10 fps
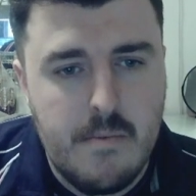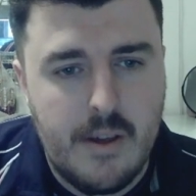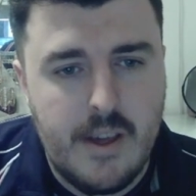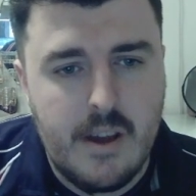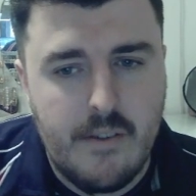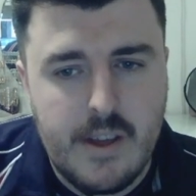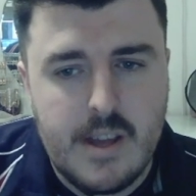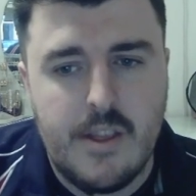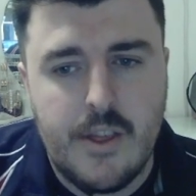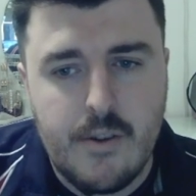I think he
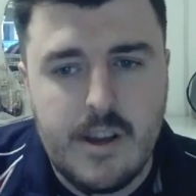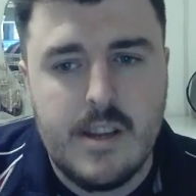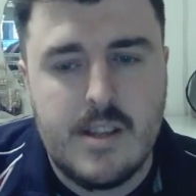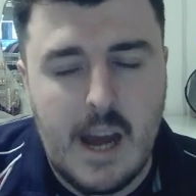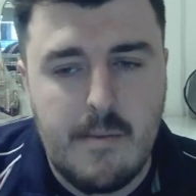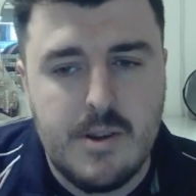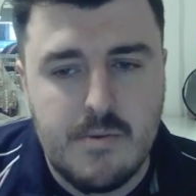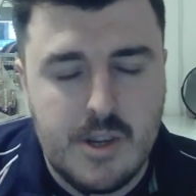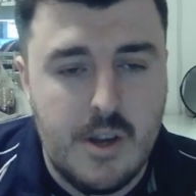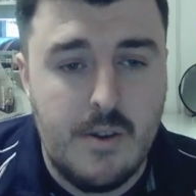did 3 damage
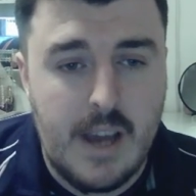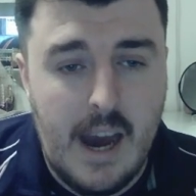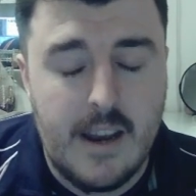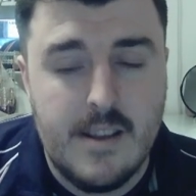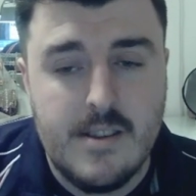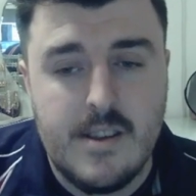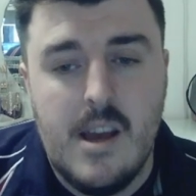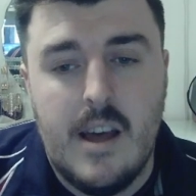with 2 cannons,